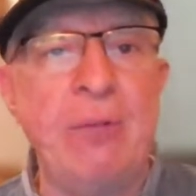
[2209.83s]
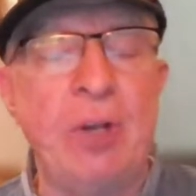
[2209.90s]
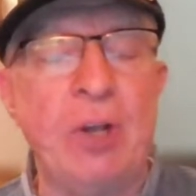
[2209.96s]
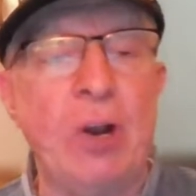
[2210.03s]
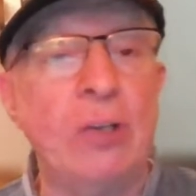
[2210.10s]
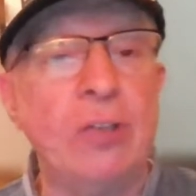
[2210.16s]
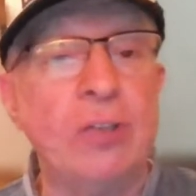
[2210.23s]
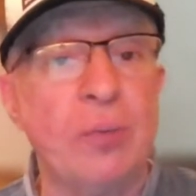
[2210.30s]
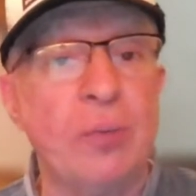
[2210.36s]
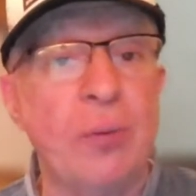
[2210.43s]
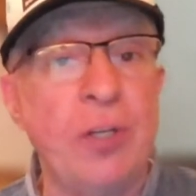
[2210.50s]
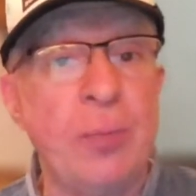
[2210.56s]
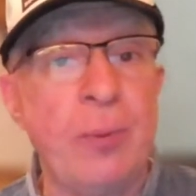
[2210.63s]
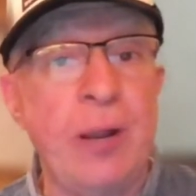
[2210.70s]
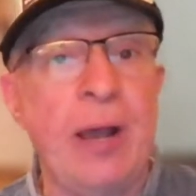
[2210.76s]
You can also reach
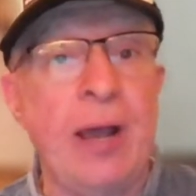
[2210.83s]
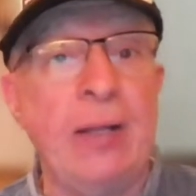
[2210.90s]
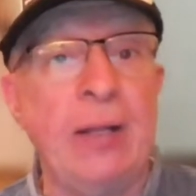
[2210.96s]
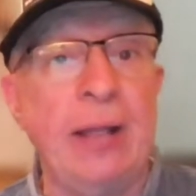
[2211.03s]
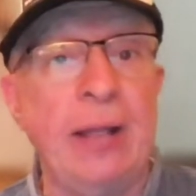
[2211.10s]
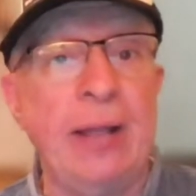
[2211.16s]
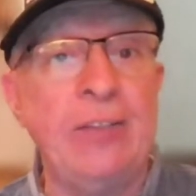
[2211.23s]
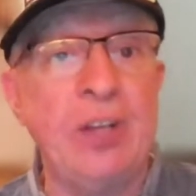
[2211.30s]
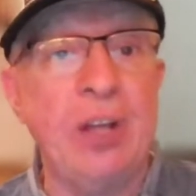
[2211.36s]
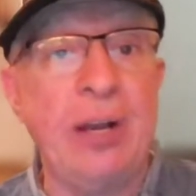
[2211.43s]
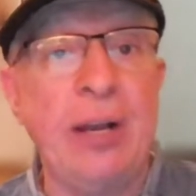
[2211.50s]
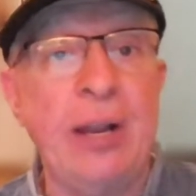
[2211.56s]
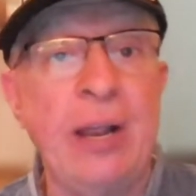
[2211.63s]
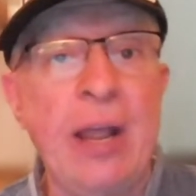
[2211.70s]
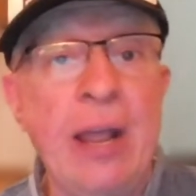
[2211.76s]
me on LinkedIn
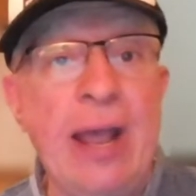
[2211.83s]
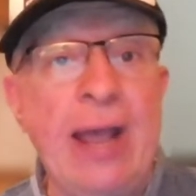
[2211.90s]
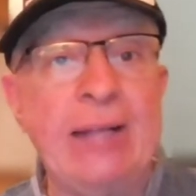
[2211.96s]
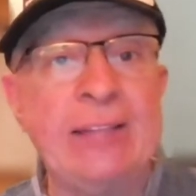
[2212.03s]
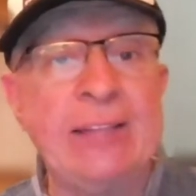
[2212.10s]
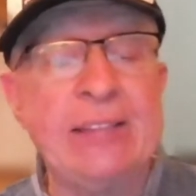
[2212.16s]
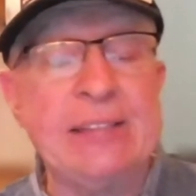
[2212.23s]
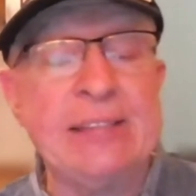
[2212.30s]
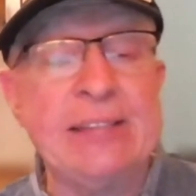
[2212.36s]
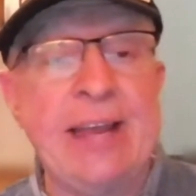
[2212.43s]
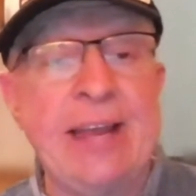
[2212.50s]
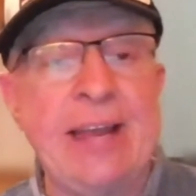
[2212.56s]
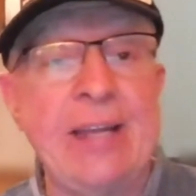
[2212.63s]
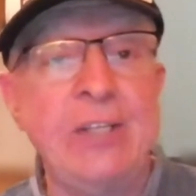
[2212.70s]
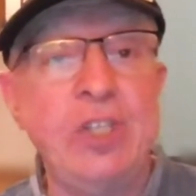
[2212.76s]
at
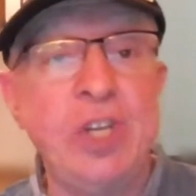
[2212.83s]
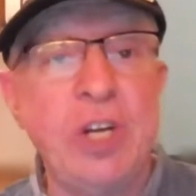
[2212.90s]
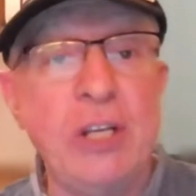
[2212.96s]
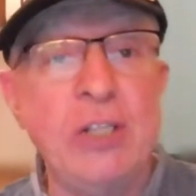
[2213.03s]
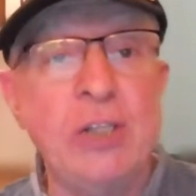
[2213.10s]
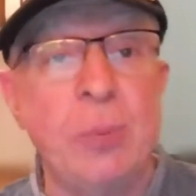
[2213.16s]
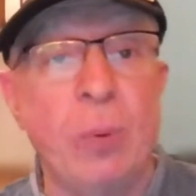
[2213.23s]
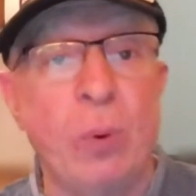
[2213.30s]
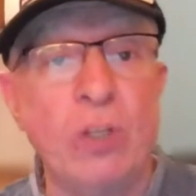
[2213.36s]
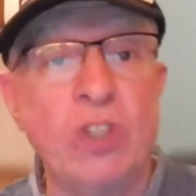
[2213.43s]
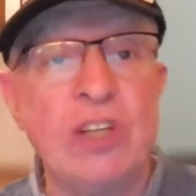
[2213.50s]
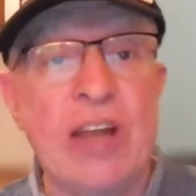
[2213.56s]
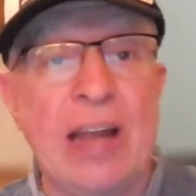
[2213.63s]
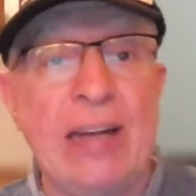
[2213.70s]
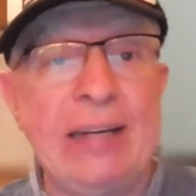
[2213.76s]

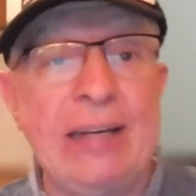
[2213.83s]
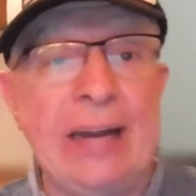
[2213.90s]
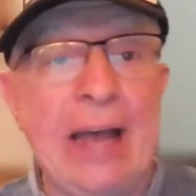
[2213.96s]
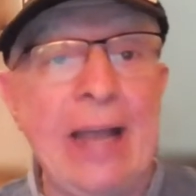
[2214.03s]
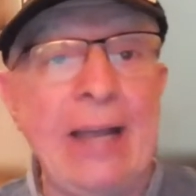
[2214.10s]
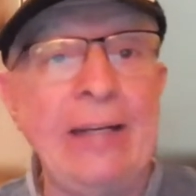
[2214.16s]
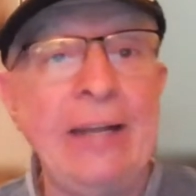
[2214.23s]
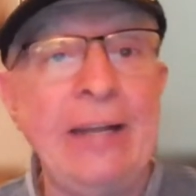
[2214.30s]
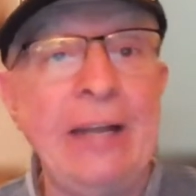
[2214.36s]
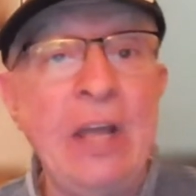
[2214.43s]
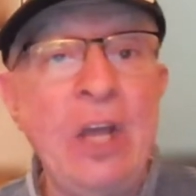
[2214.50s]
SanGSports99.